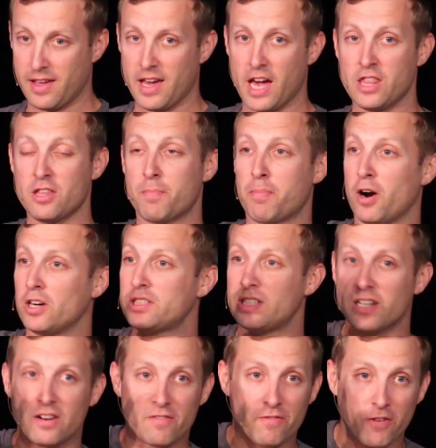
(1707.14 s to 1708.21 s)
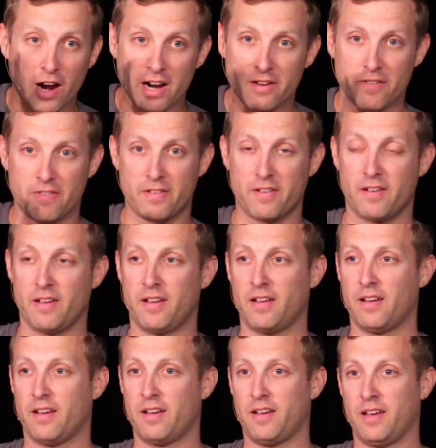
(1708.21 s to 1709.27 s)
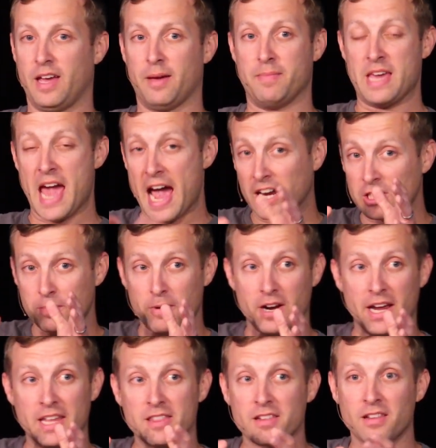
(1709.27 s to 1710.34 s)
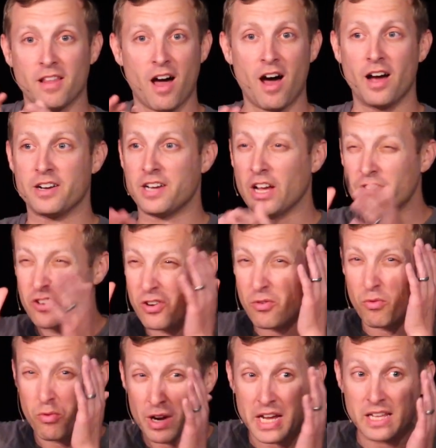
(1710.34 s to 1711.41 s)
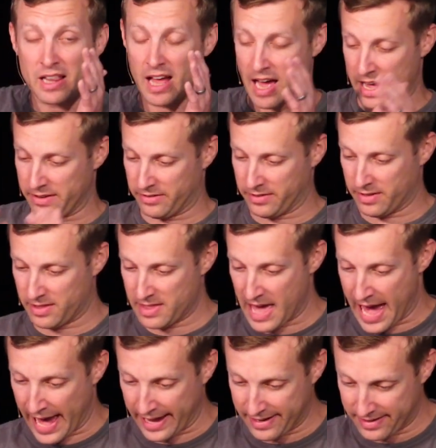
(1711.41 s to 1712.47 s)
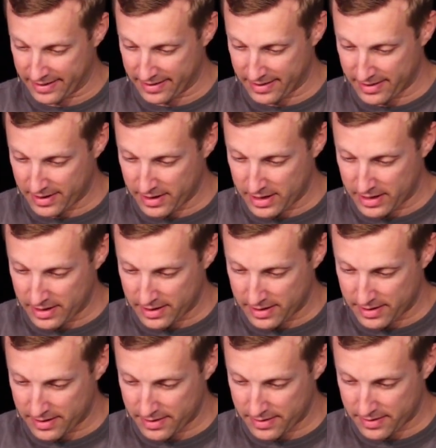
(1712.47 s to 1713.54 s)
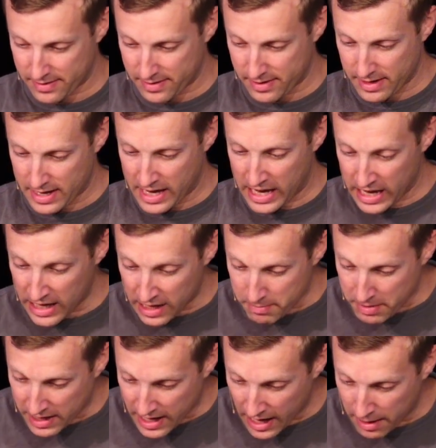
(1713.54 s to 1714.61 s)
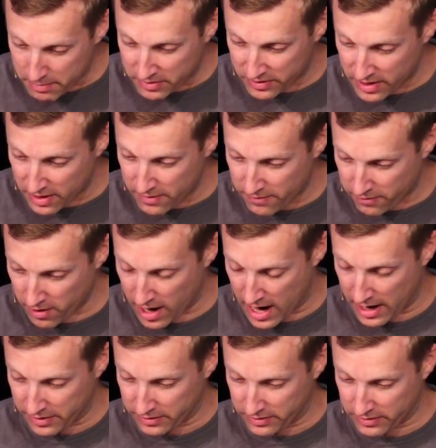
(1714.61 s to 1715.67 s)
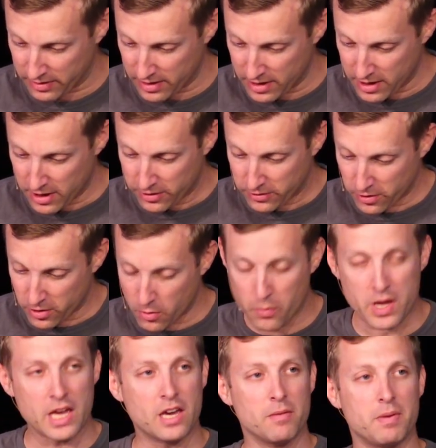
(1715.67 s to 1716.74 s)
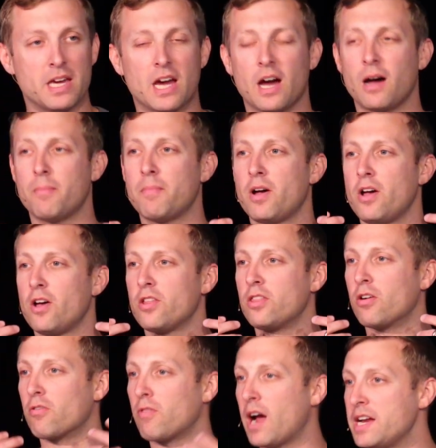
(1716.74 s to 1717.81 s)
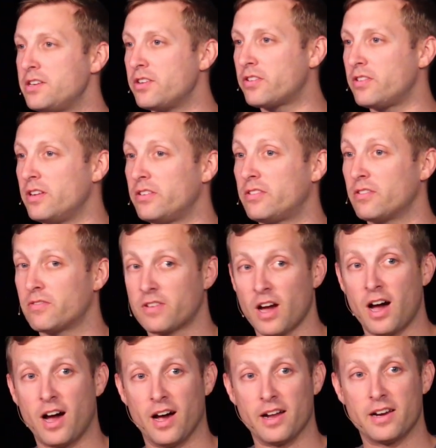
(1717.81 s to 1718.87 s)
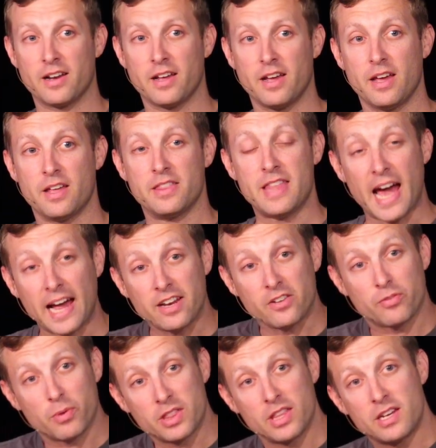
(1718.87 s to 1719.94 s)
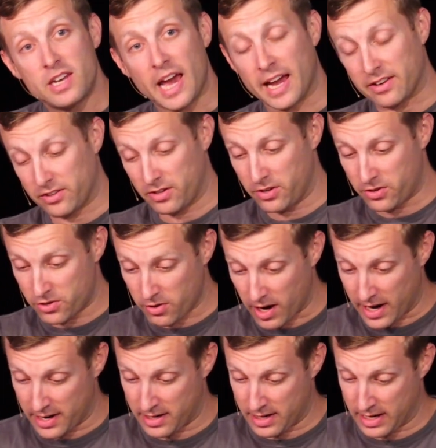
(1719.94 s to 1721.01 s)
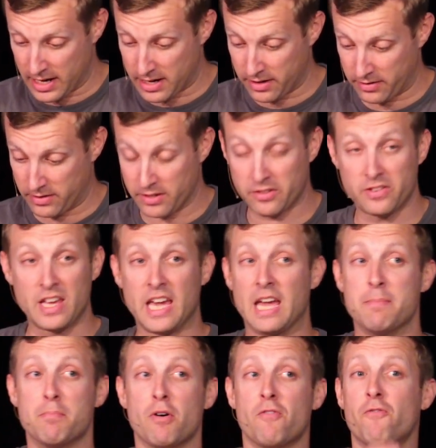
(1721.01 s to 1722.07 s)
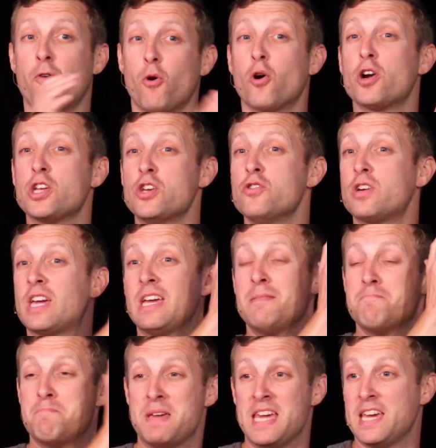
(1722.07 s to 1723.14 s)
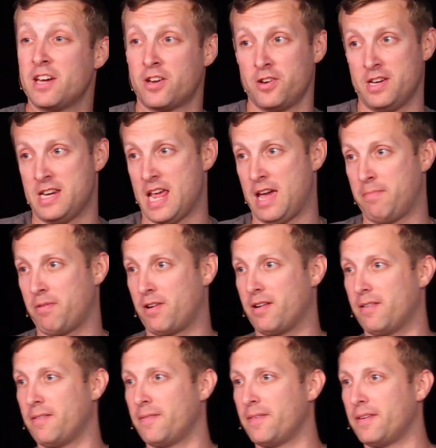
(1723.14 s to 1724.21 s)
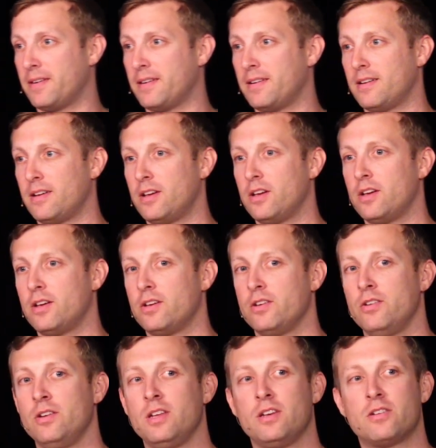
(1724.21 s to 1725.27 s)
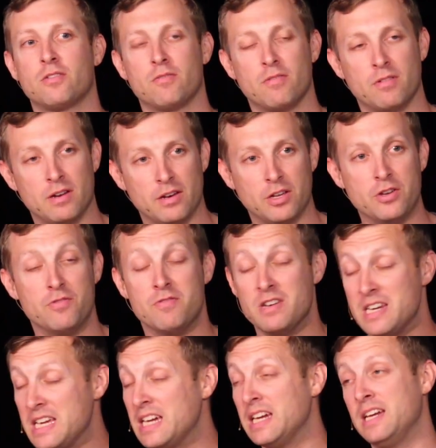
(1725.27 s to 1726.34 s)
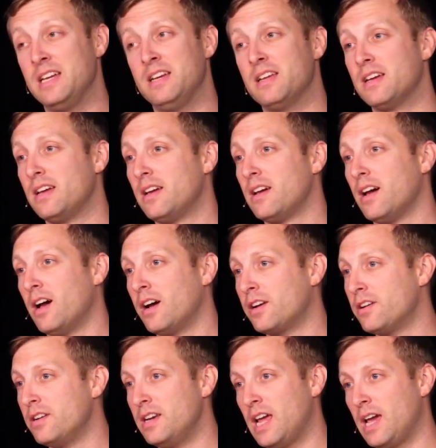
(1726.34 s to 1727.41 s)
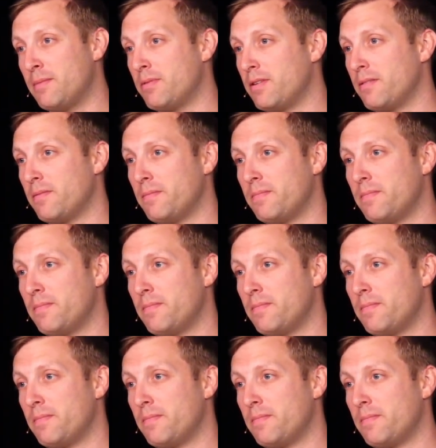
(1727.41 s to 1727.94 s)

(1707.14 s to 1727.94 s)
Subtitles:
And the person in front of him, the expert in the law, doesn't realize that. He became sin for us so that we could become the righteousness of God. That is what the text is trying to get us to see. And before you can be a good neighbor, you need a good neighbor.